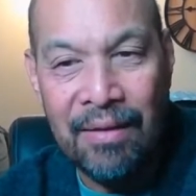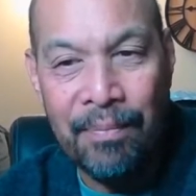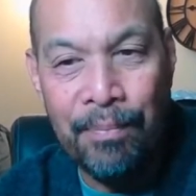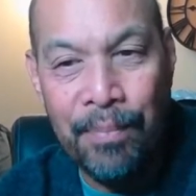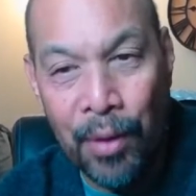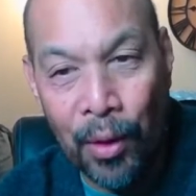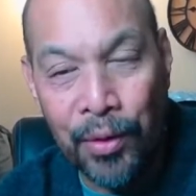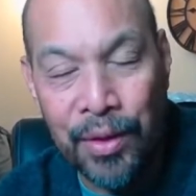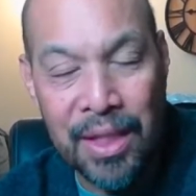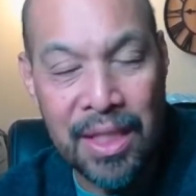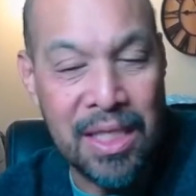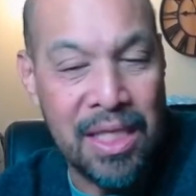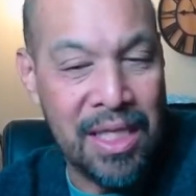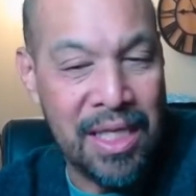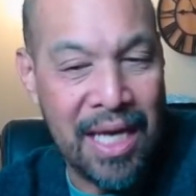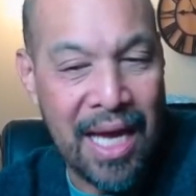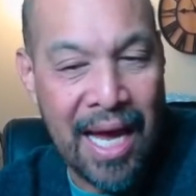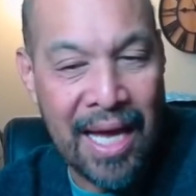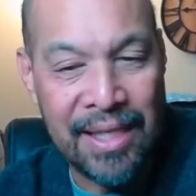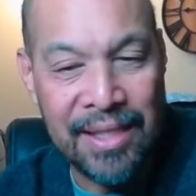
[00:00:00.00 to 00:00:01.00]
built into the
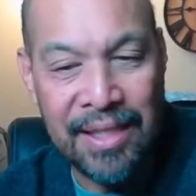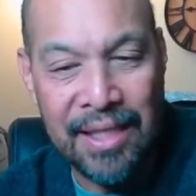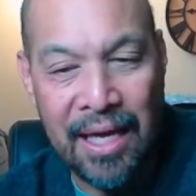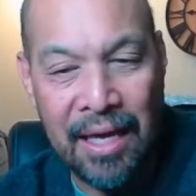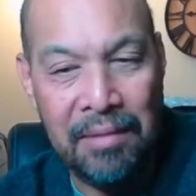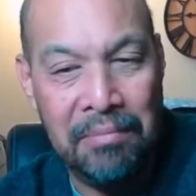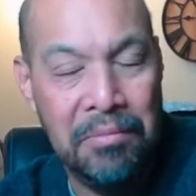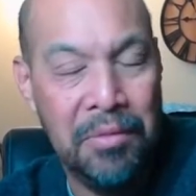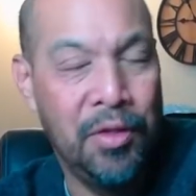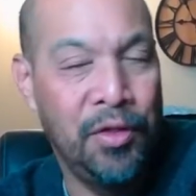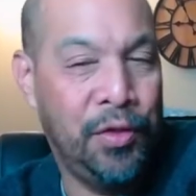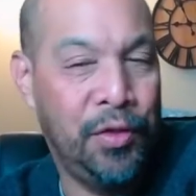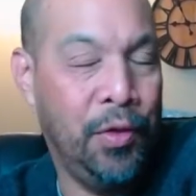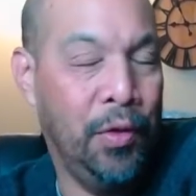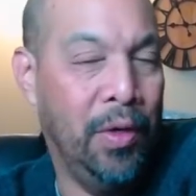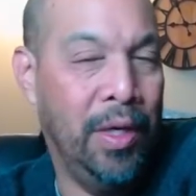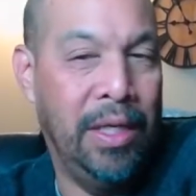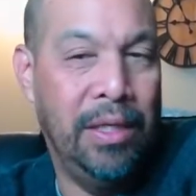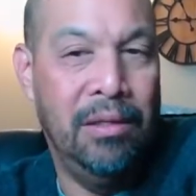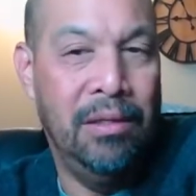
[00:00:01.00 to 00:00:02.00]
asset. Screw
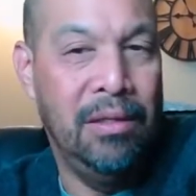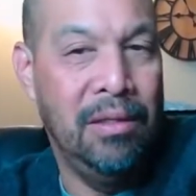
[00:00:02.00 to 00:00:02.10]
it.